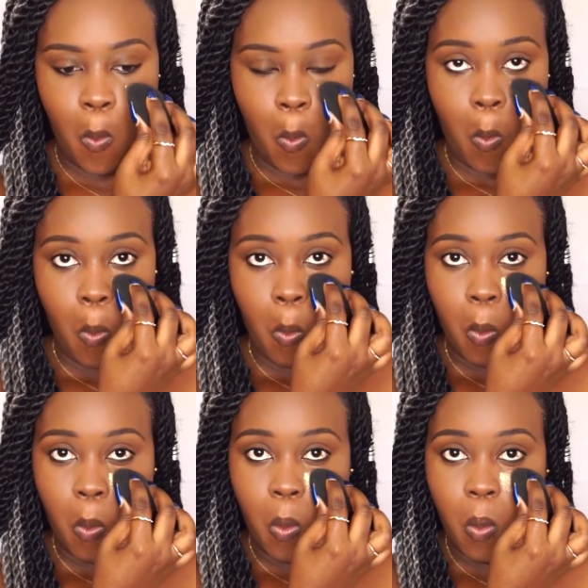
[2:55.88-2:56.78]

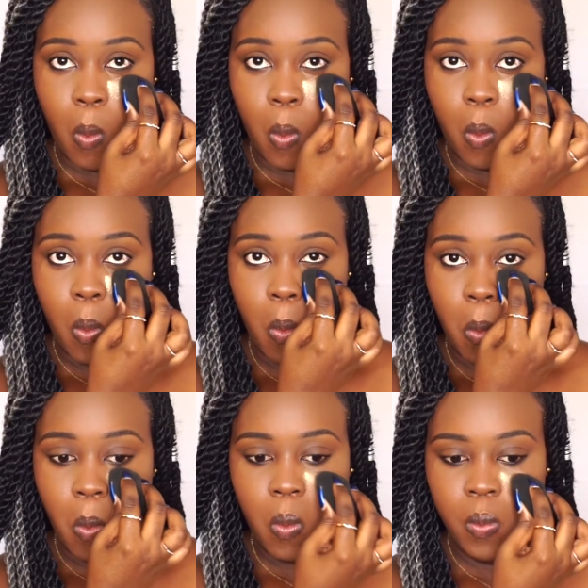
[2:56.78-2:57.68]

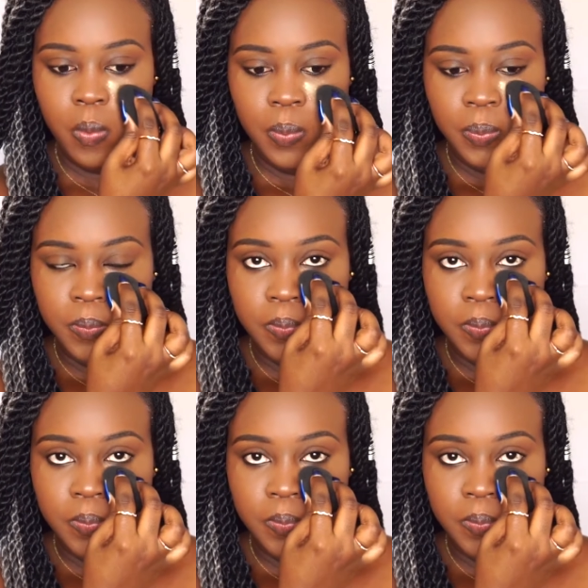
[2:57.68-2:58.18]
Nobody speaks.